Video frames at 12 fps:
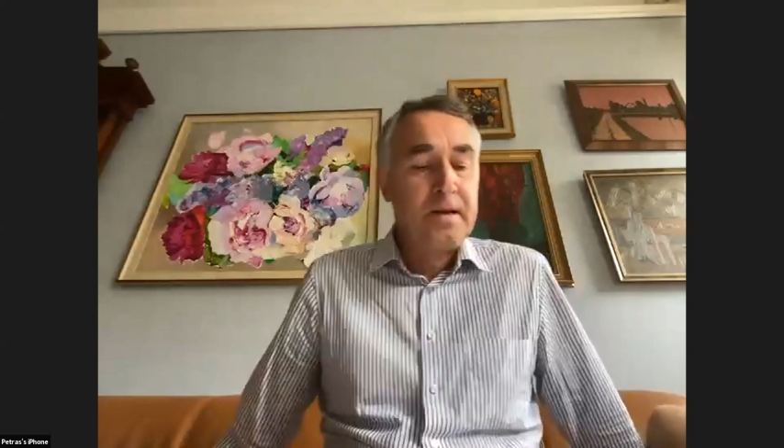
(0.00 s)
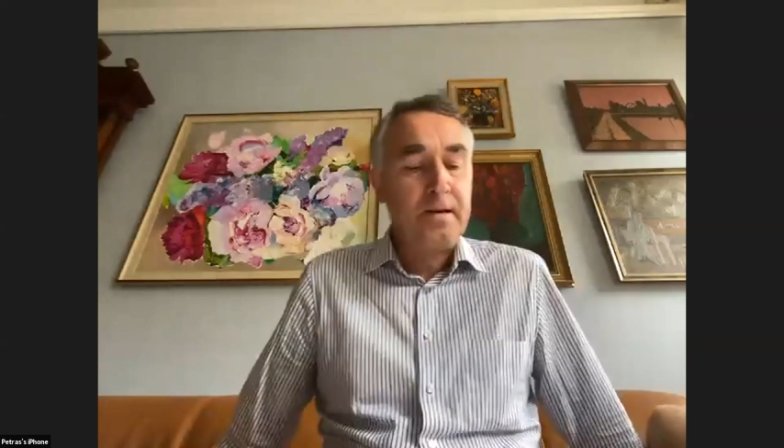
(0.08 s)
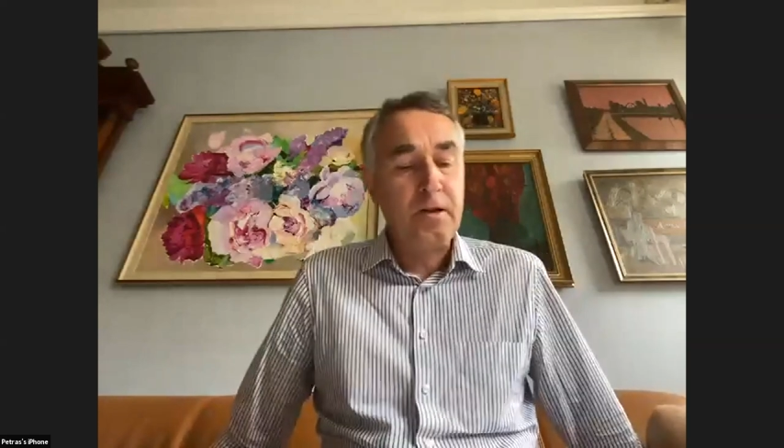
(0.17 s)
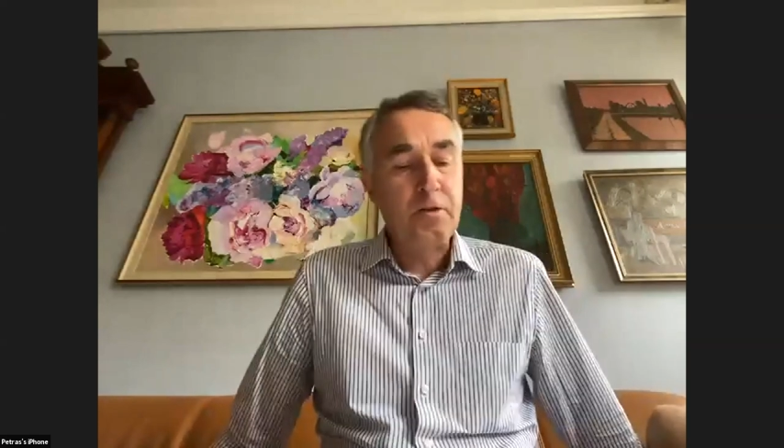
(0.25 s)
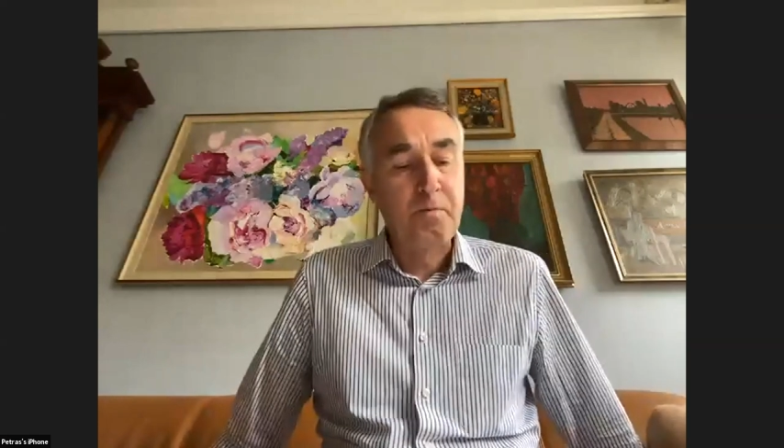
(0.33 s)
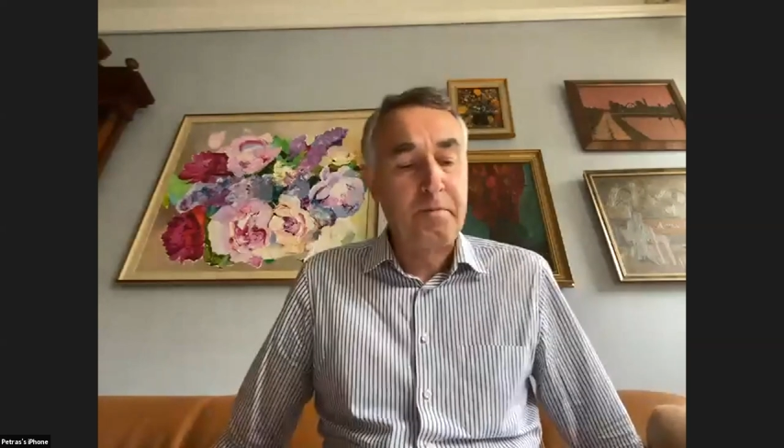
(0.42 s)

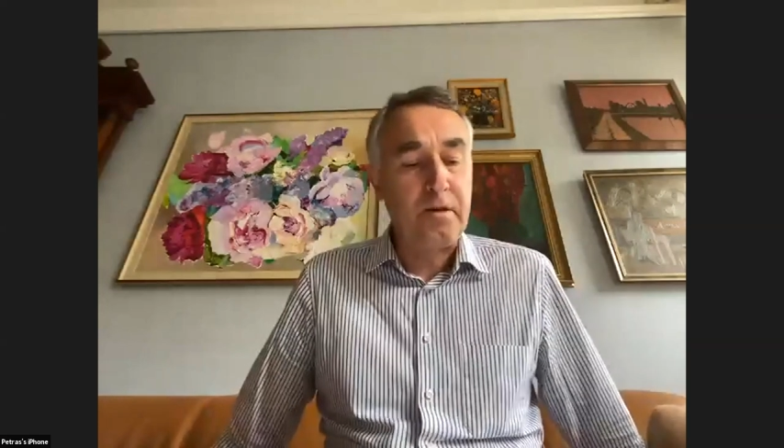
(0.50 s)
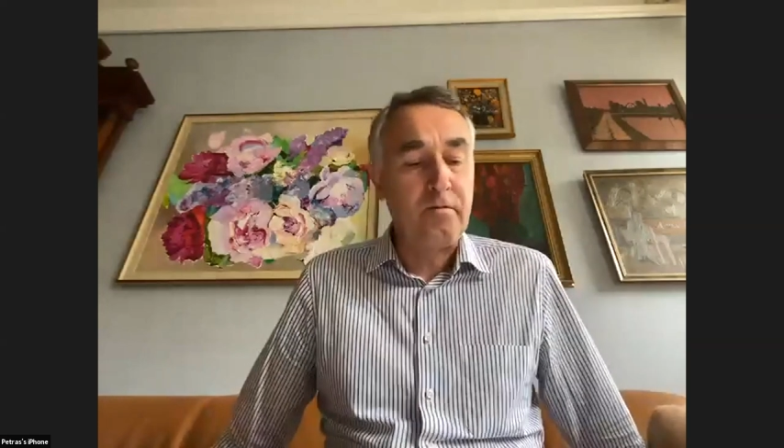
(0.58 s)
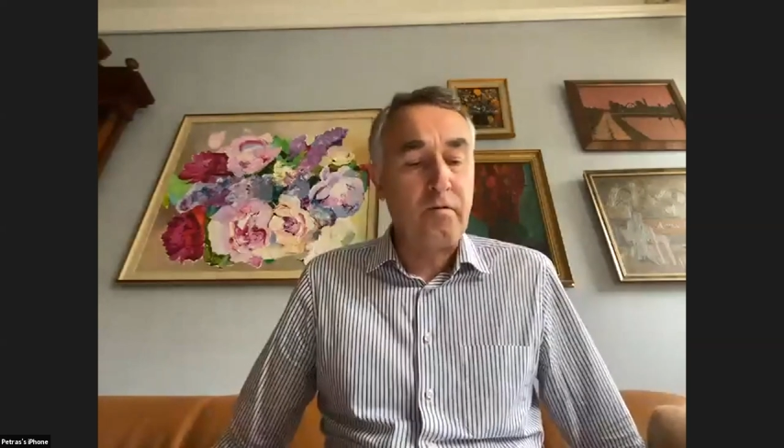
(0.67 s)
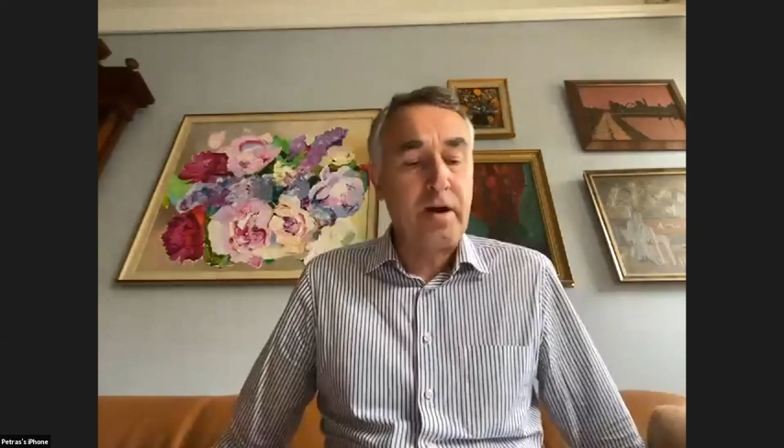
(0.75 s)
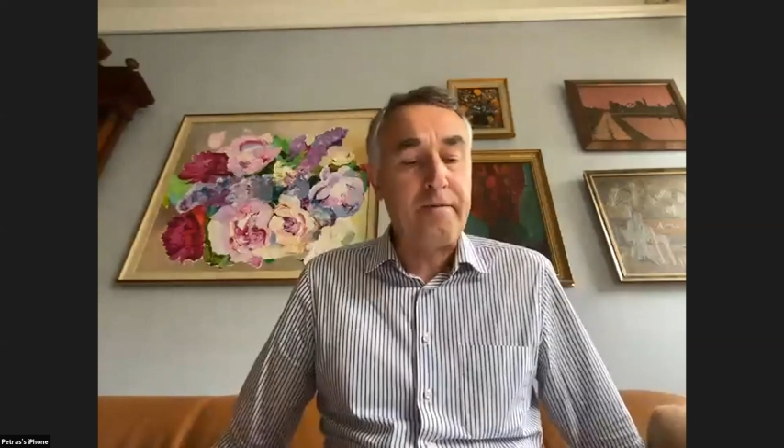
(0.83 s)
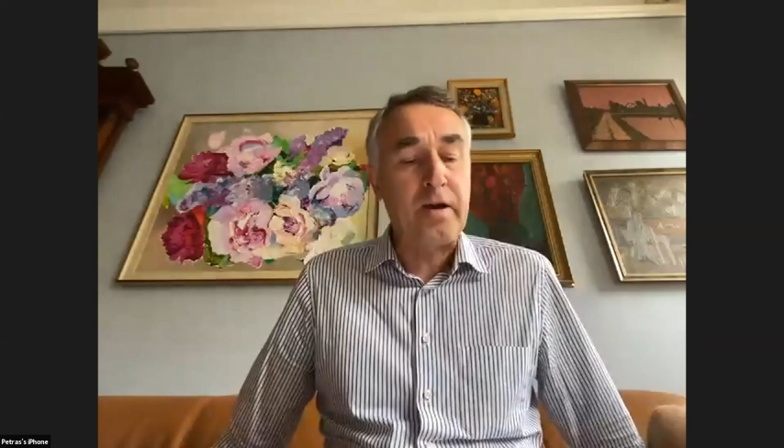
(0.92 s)
it will be
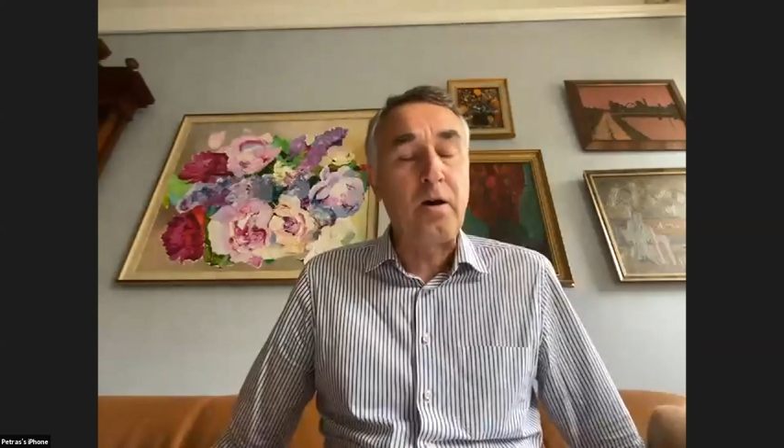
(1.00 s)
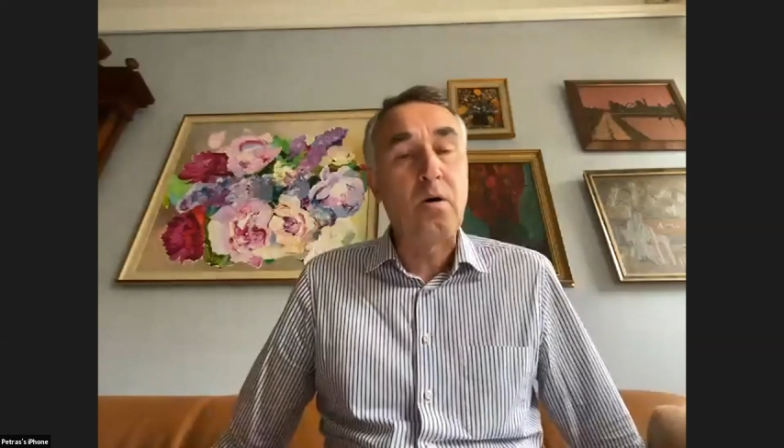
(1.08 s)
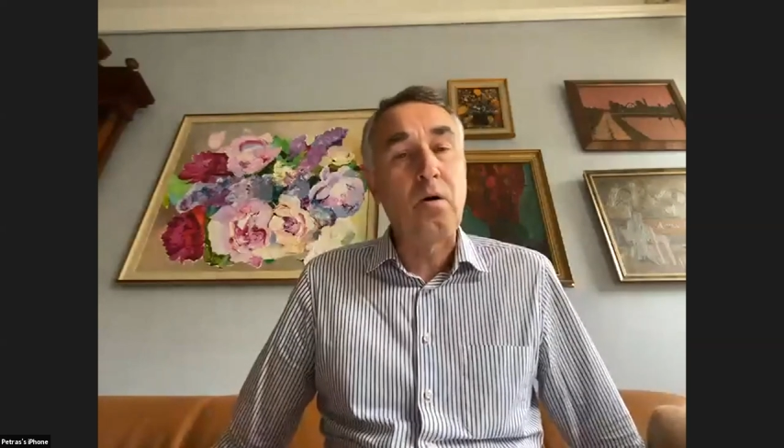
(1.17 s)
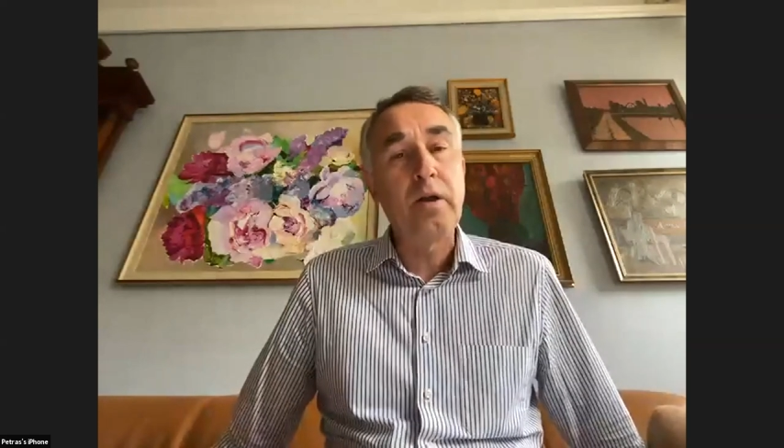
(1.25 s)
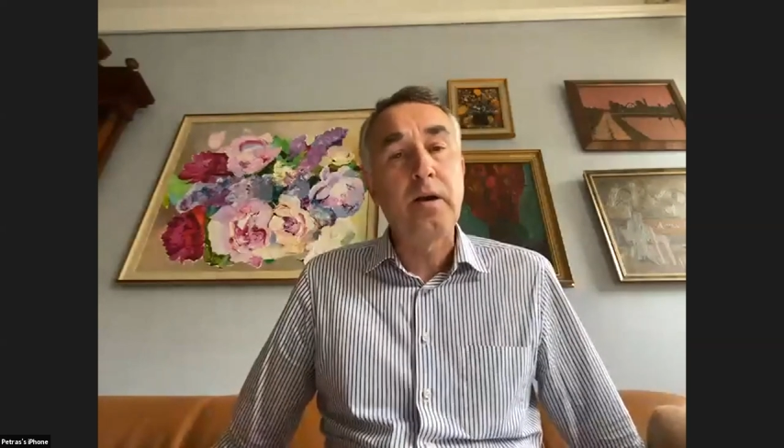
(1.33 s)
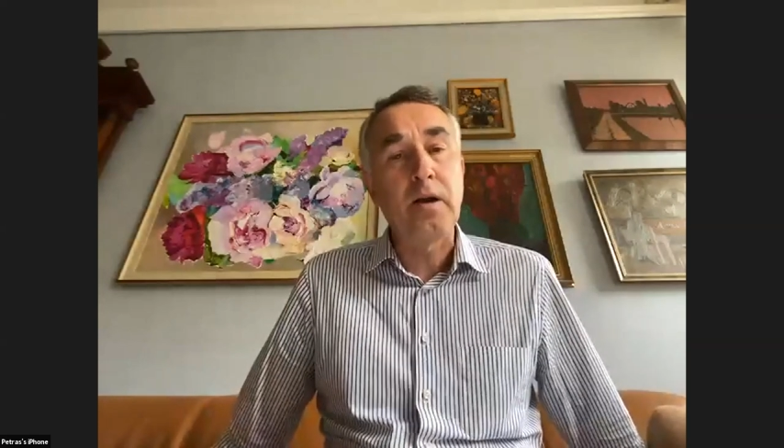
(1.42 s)
rather
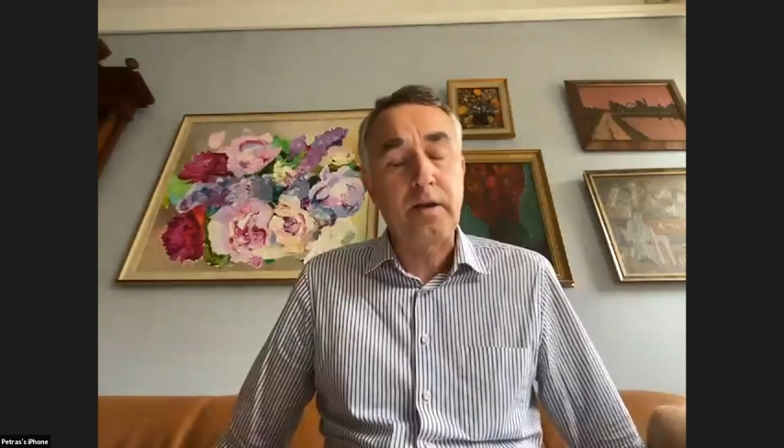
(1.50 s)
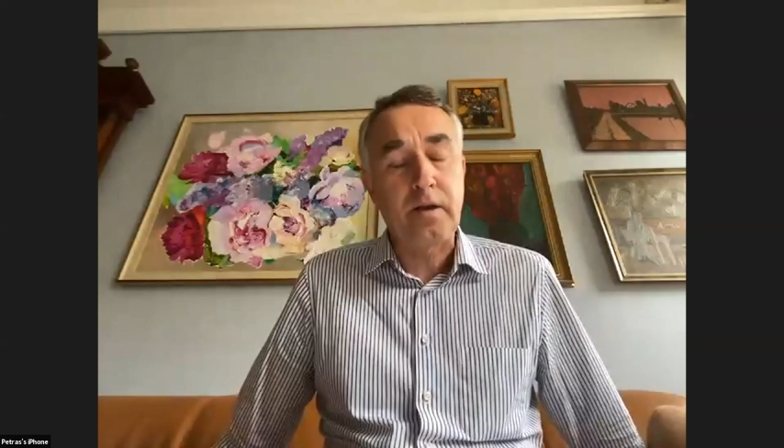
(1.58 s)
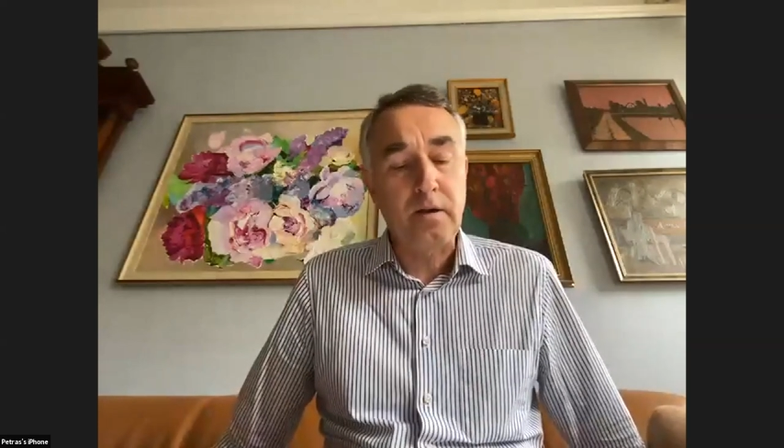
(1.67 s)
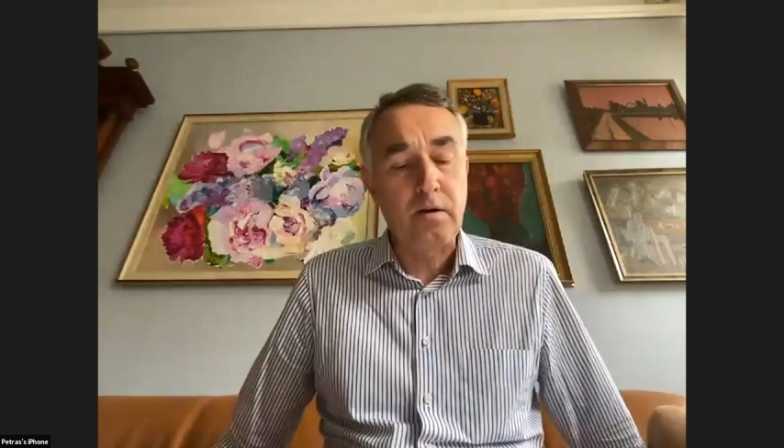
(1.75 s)
oligarchic